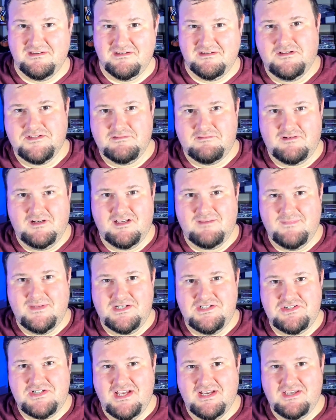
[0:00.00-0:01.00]
Also
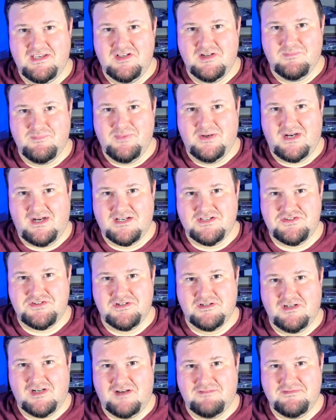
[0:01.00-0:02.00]
recommend checking your
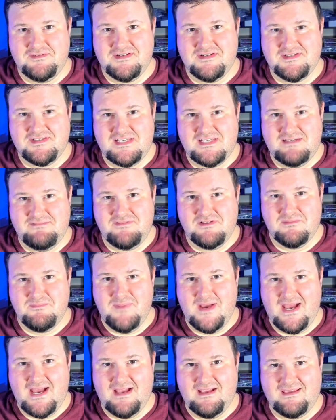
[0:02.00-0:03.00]
posture often to save your
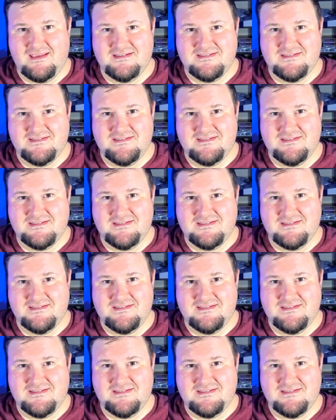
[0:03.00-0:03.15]
back